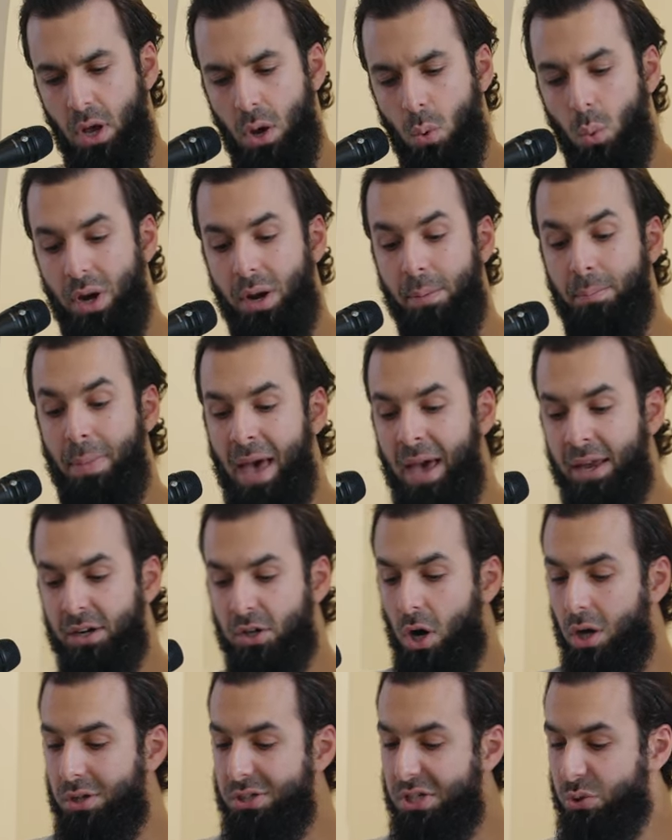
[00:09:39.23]
When a man
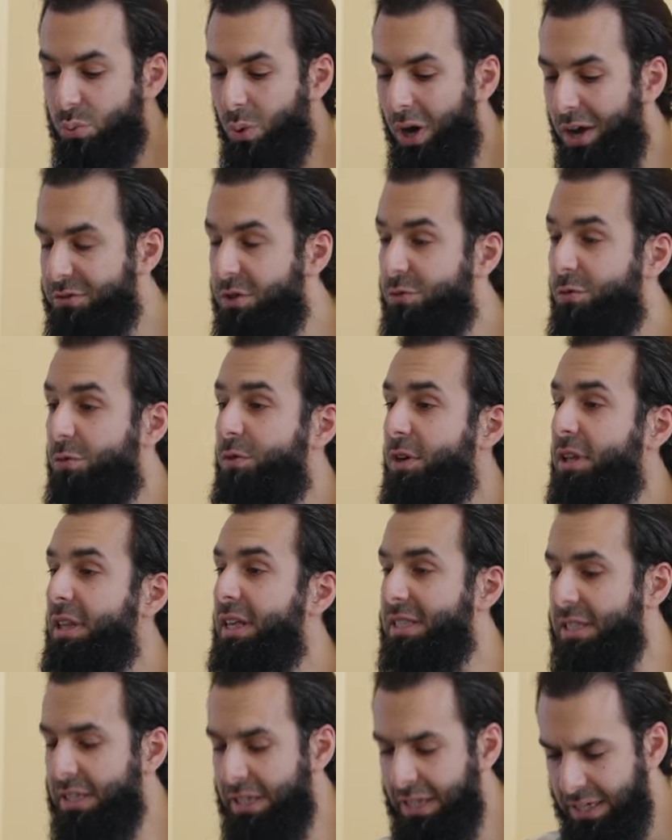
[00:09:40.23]
calls his wife to fulfill
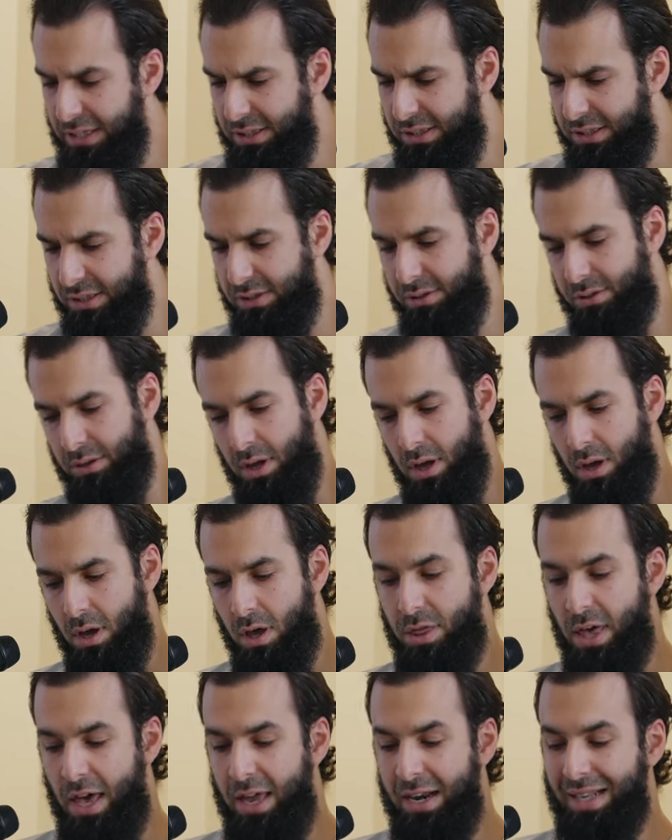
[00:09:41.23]
his needs,
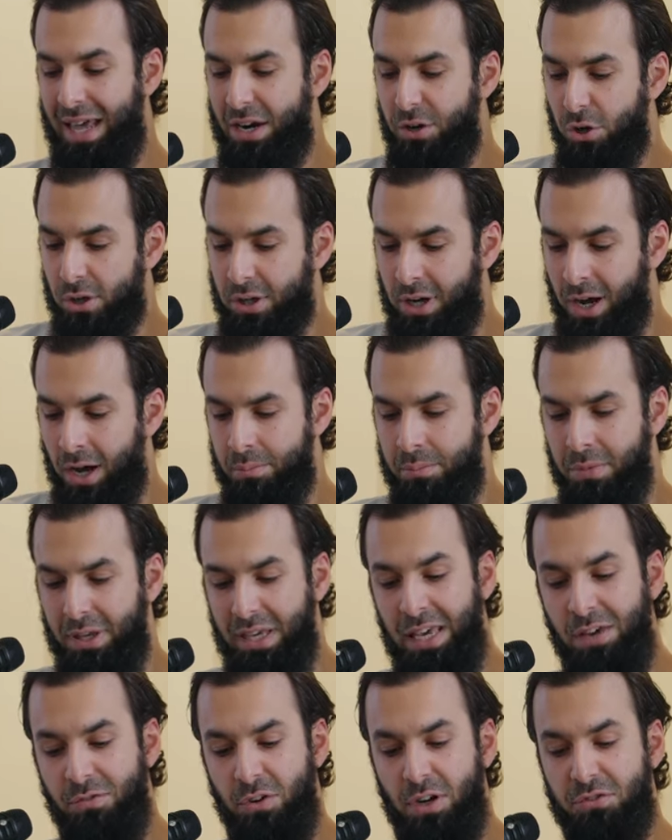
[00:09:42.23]
then let her come
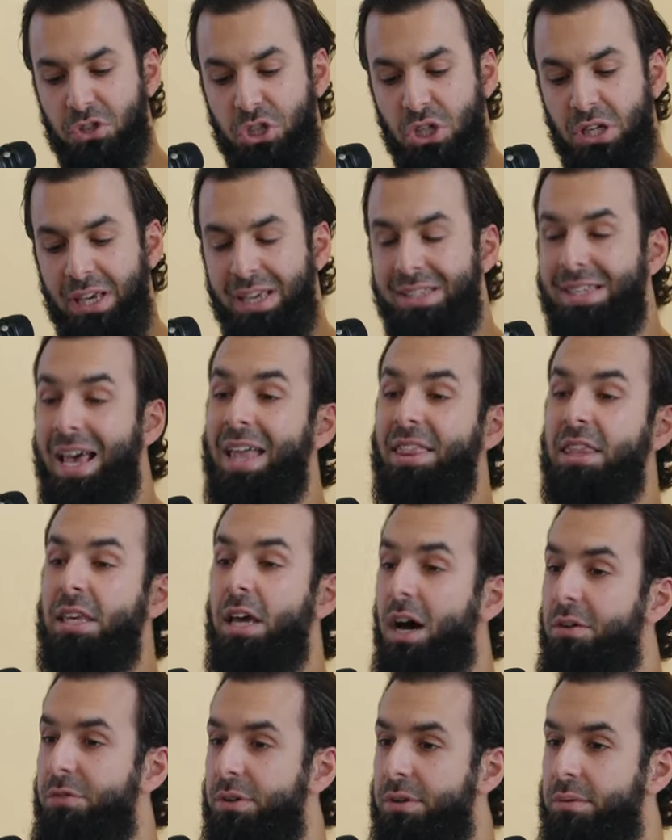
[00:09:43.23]
even if she is at the
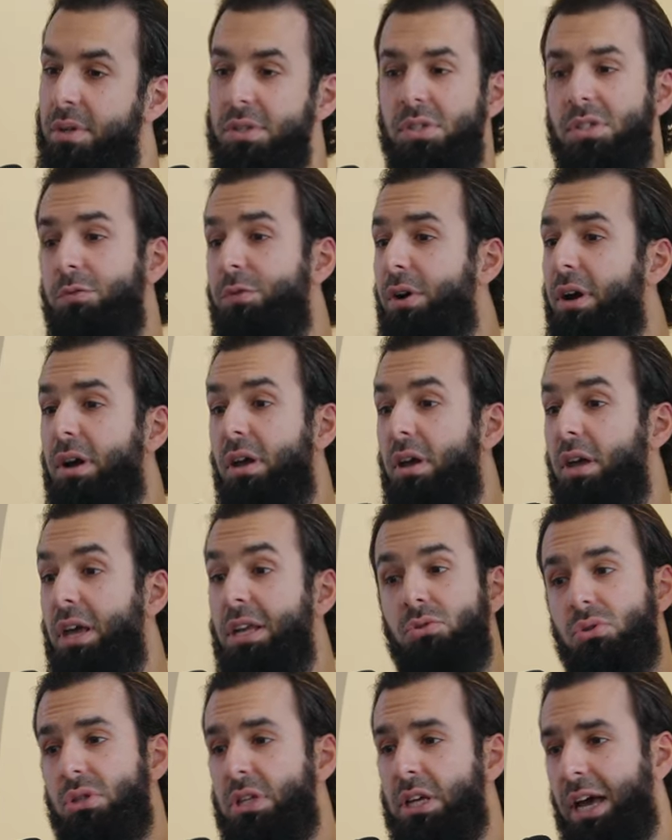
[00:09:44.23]
oven. This is a very
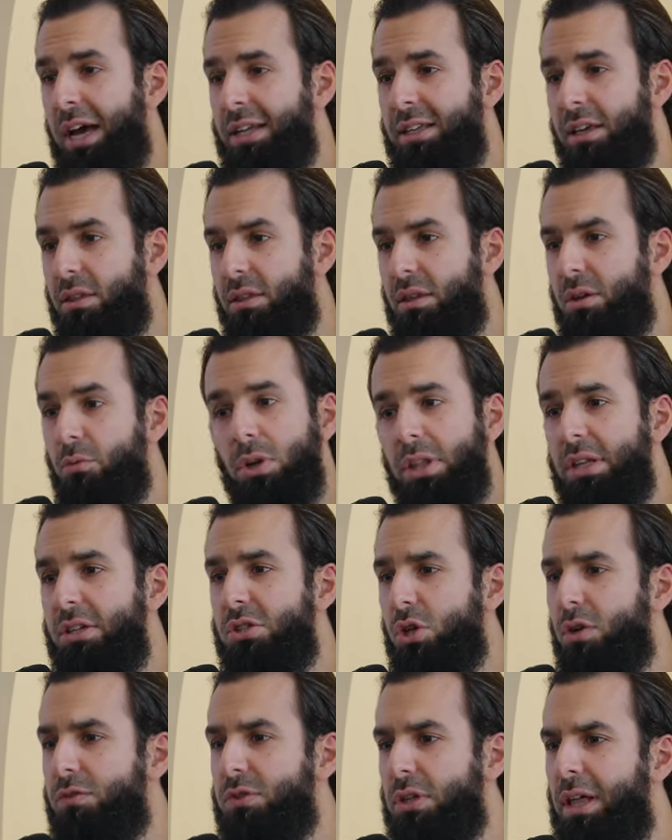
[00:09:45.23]
interesting hadith. It really
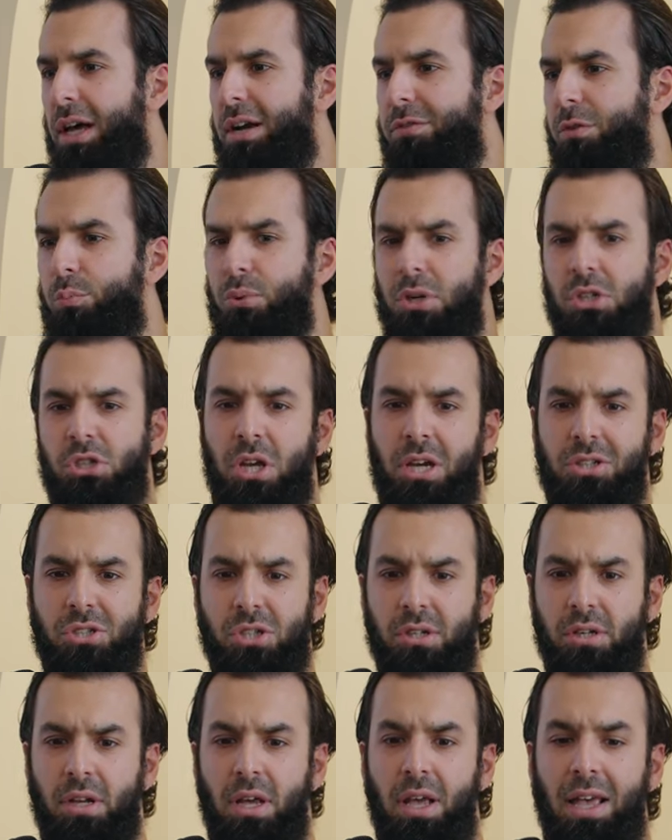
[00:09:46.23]
deserves a lot of
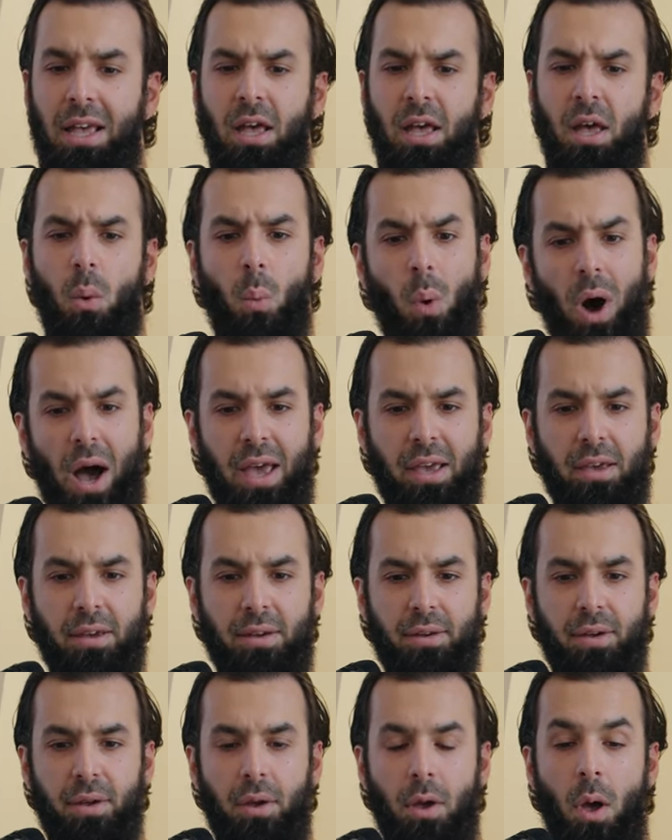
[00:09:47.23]
appreciation. Why?
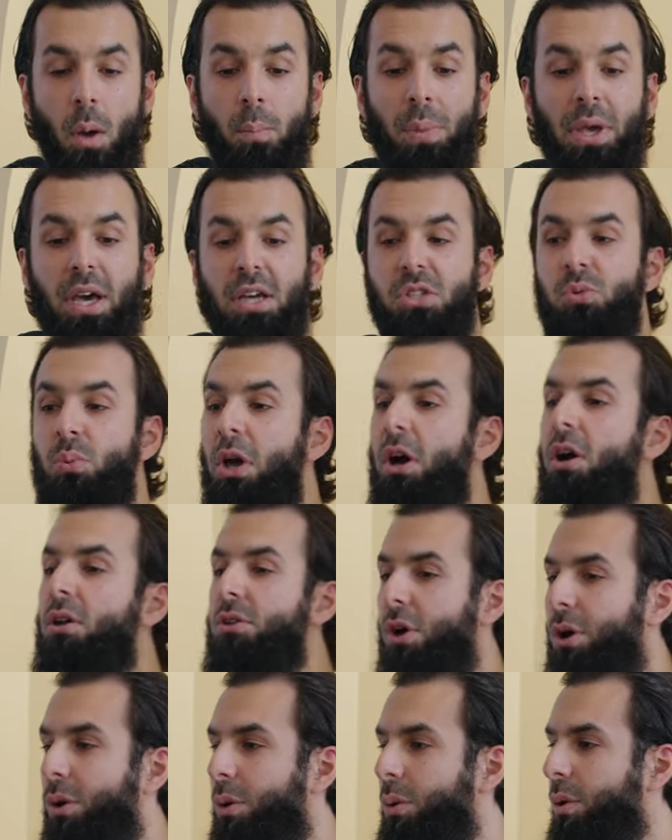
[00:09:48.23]
because we all
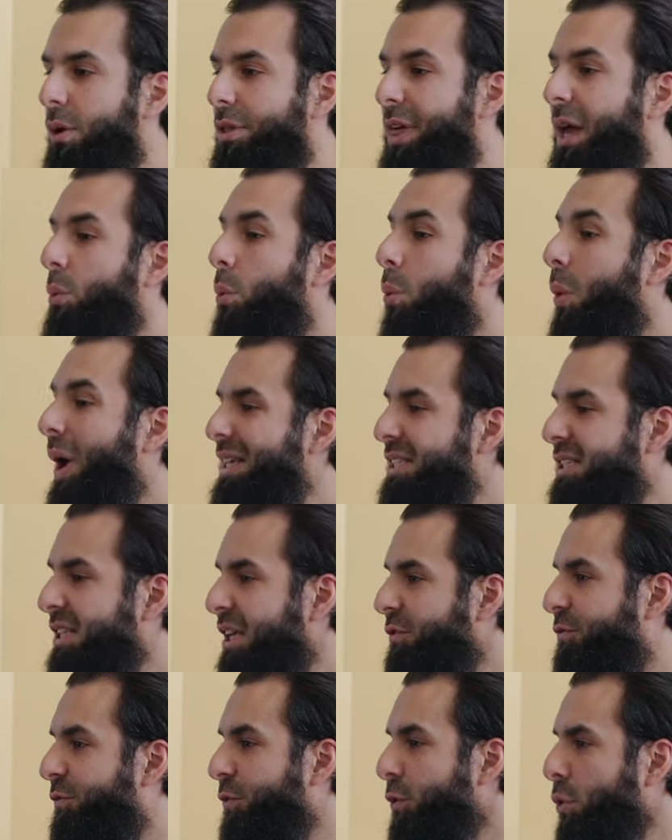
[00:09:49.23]
know that
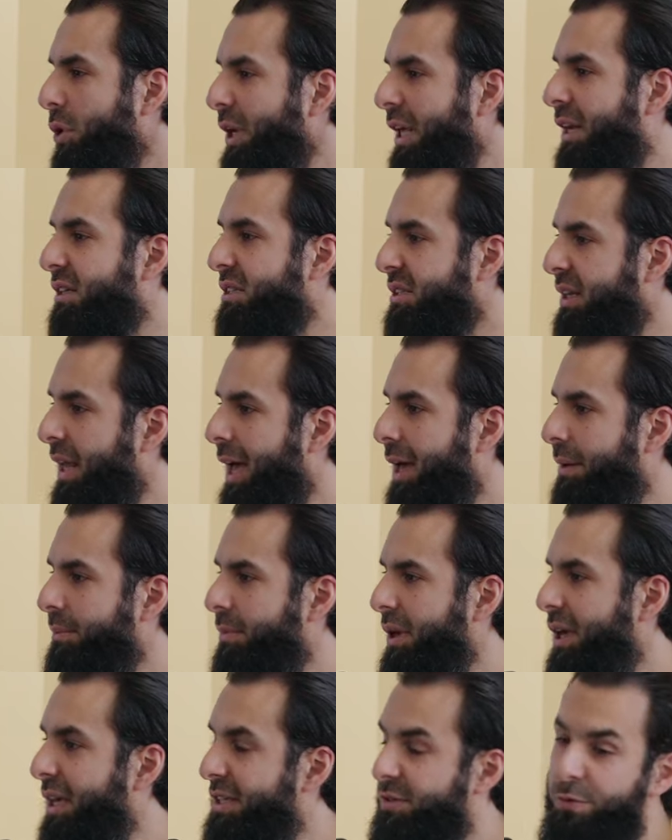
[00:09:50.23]
wasting food in
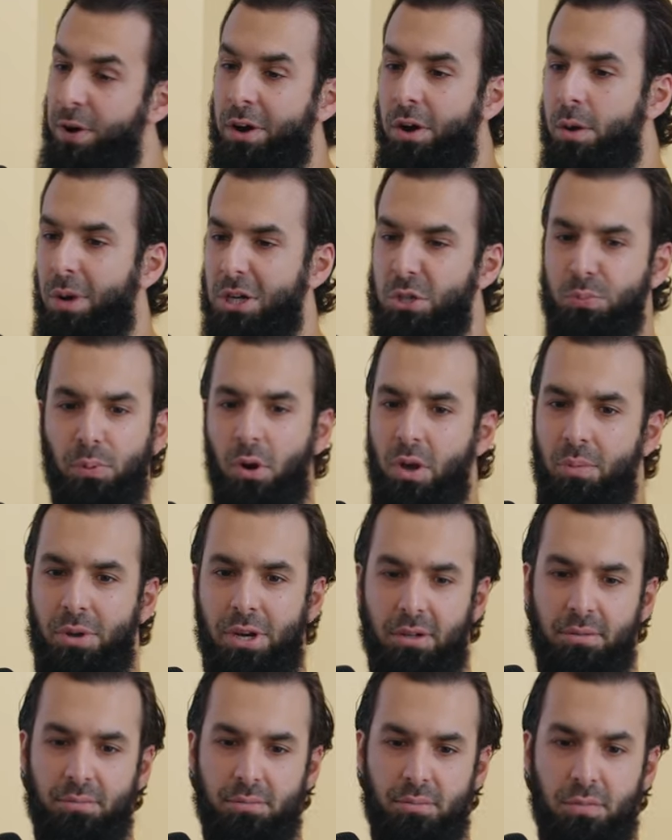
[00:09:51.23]
Islam is very much
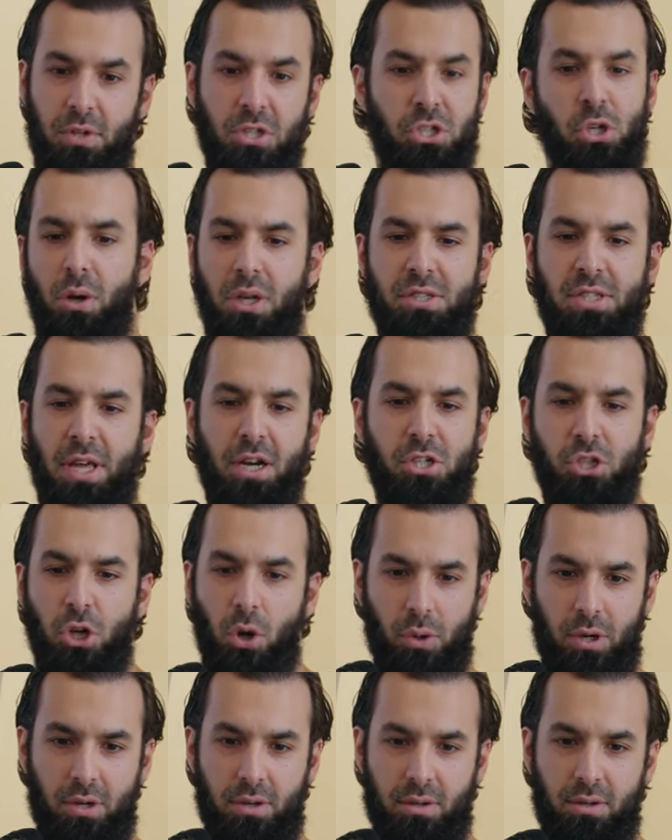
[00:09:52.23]
prohibited. There's no, it's not a
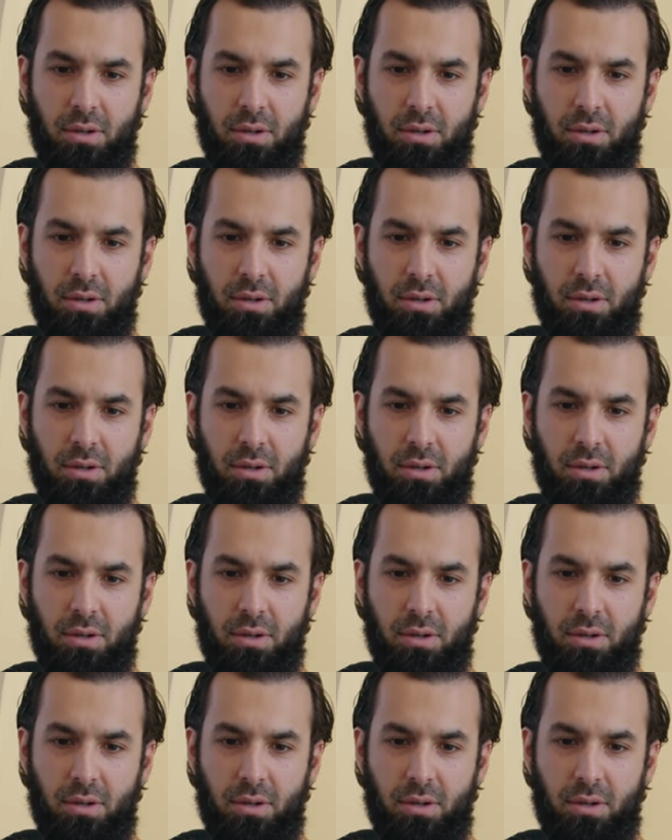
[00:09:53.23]
joke.